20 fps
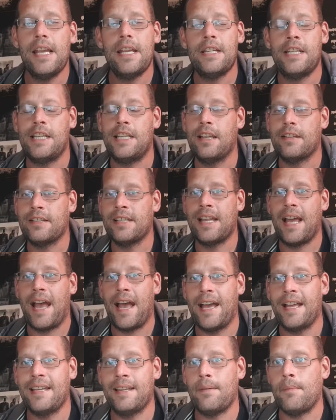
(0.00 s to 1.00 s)
She doesn't
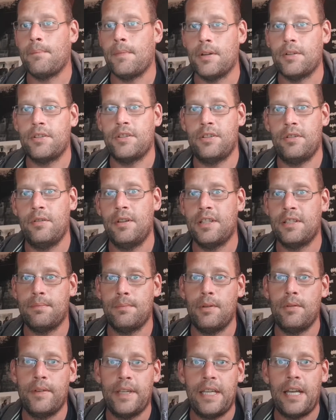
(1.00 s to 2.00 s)
add much to this
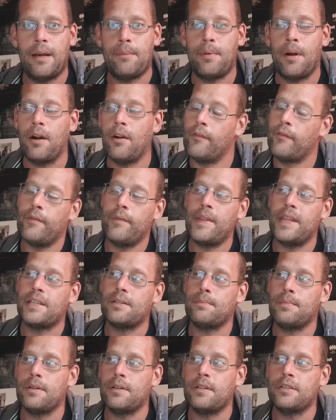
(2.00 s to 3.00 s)
movie apart from this
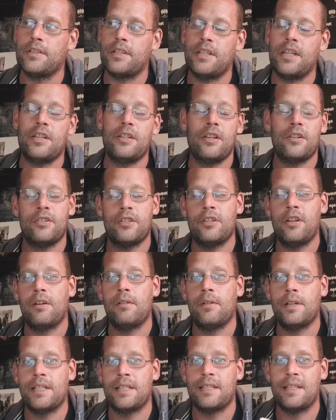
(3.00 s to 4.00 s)
person that doesn't
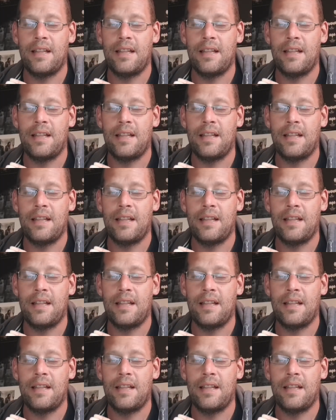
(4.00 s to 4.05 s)
know